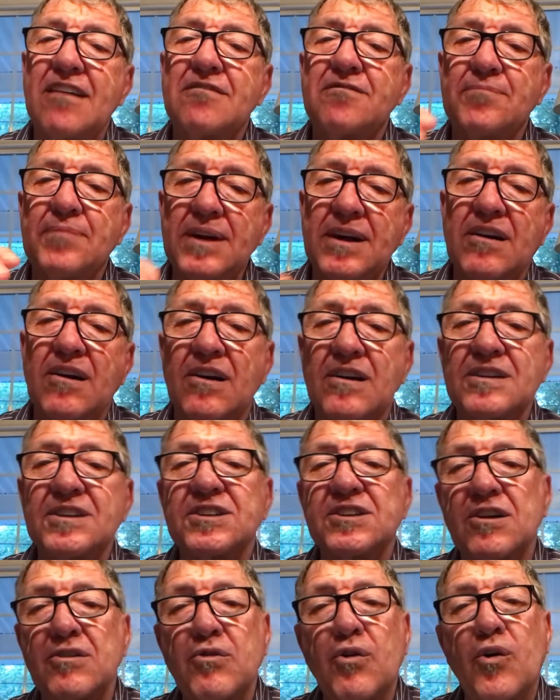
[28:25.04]
because
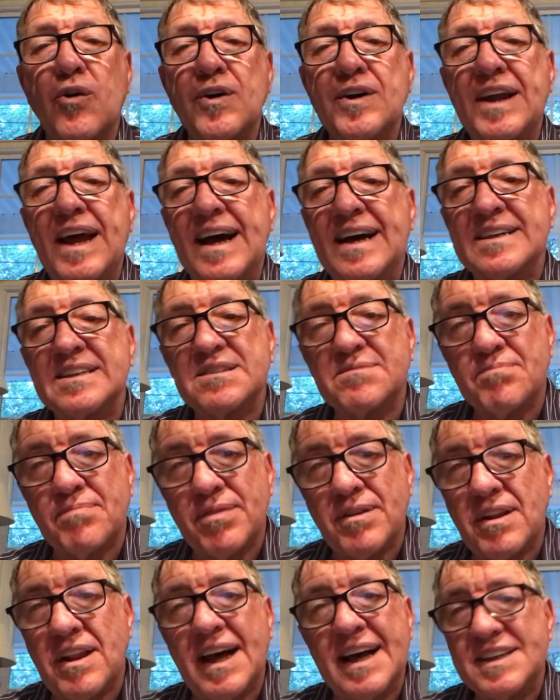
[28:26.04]
the Lord has
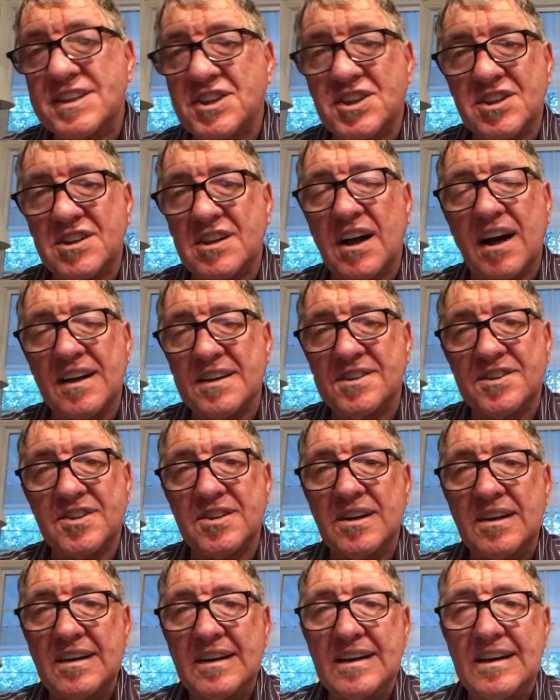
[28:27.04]
blessed us
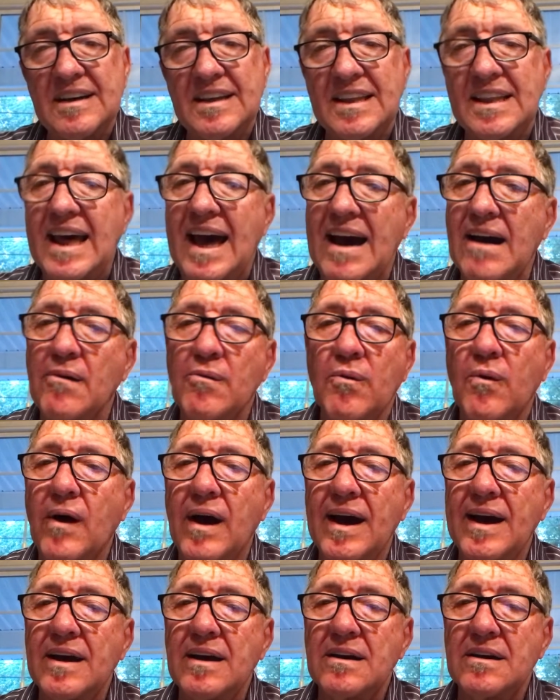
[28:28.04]
that
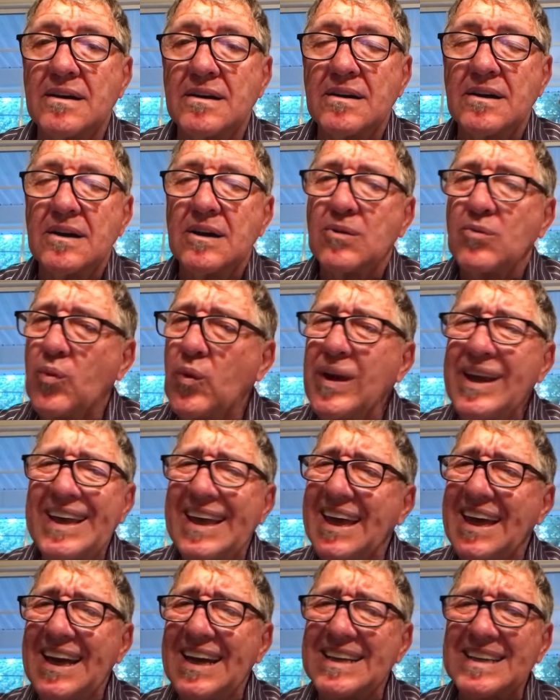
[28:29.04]
way. We
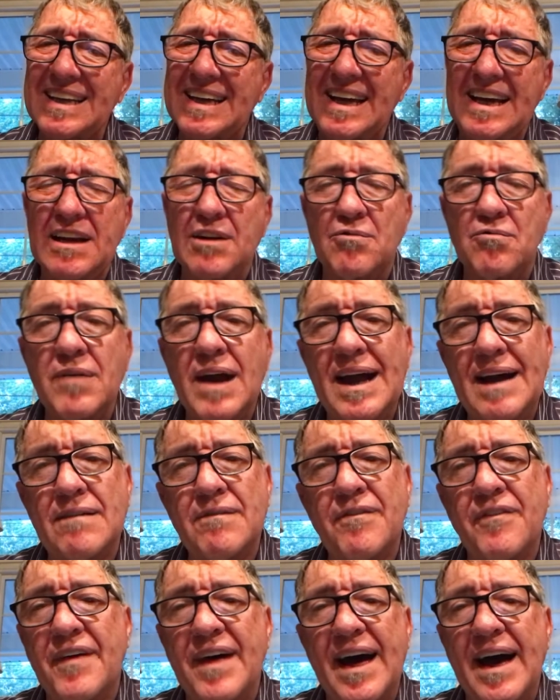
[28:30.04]
can't get
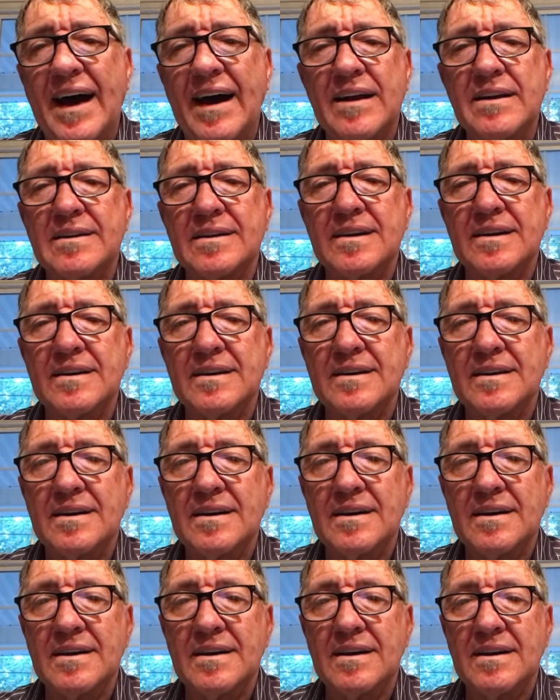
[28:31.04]
around that.
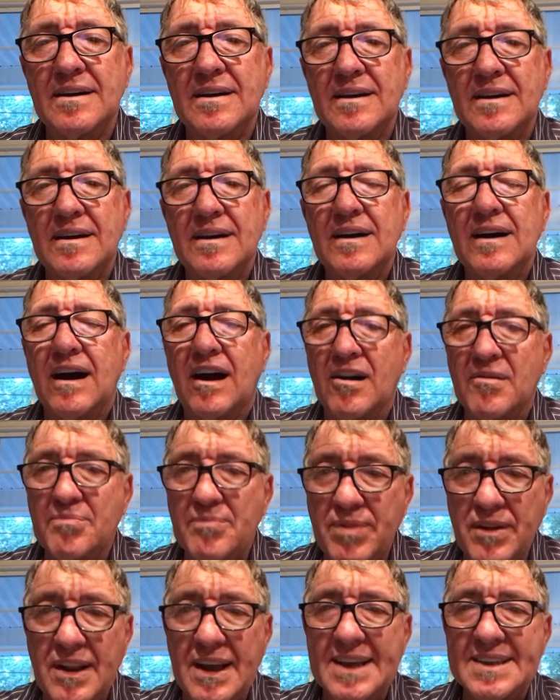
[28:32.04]
Our
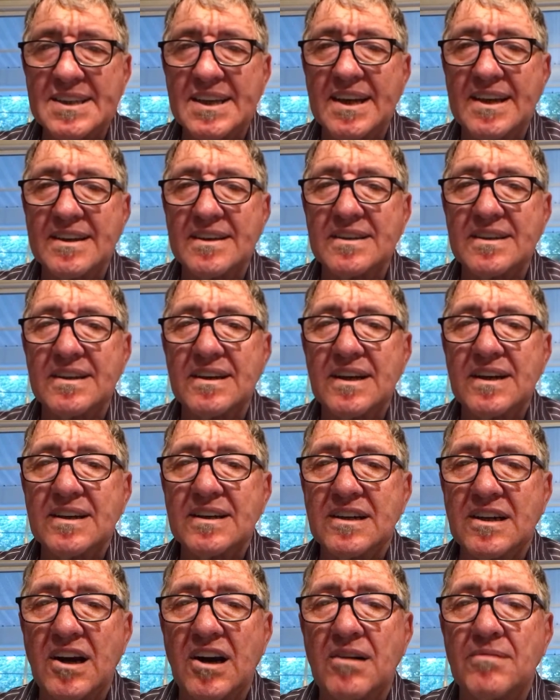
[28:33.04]
blessings
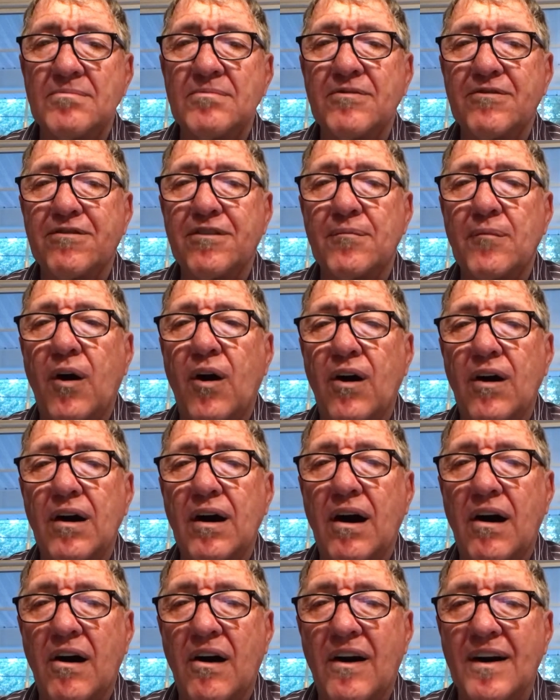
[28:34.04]
come from
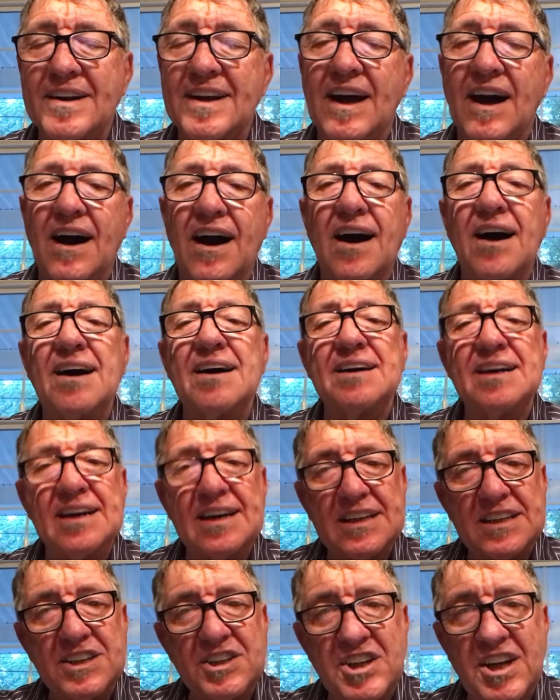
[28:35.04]
on high.
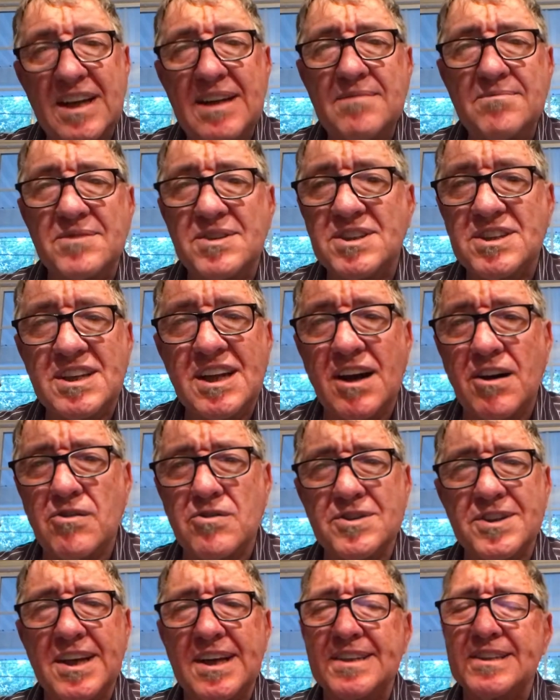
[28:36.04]
James
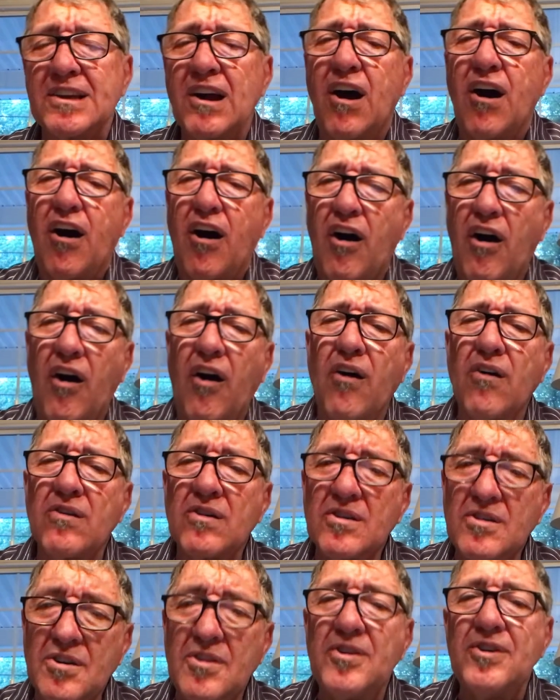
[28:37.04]
tells us
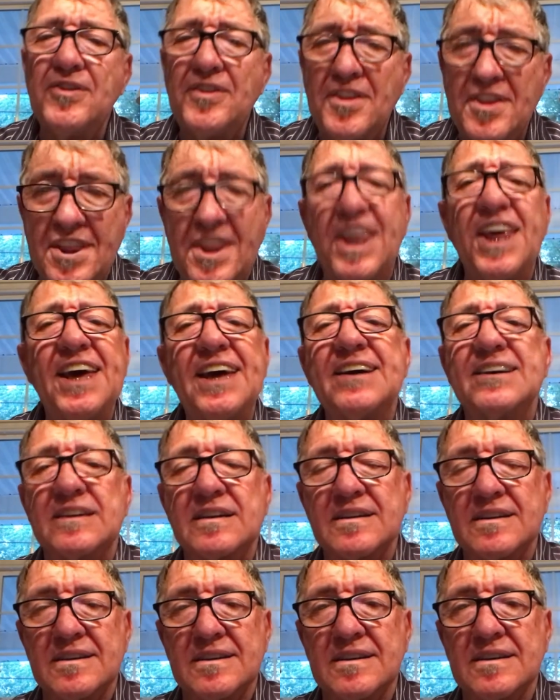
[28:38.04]
all good
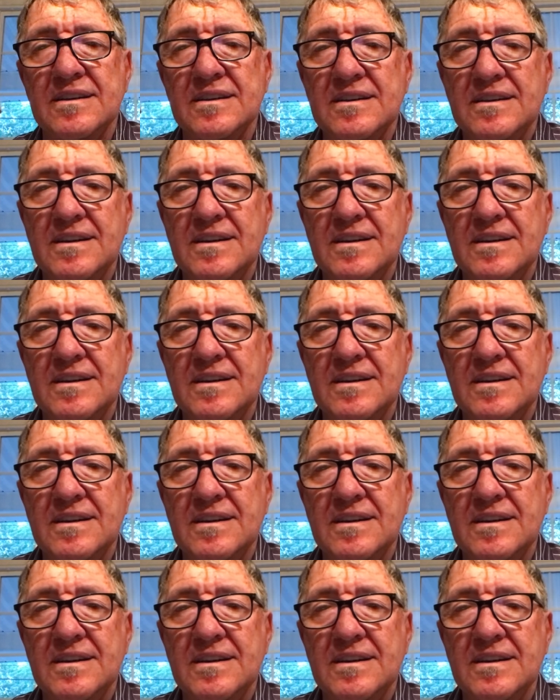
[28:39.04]
things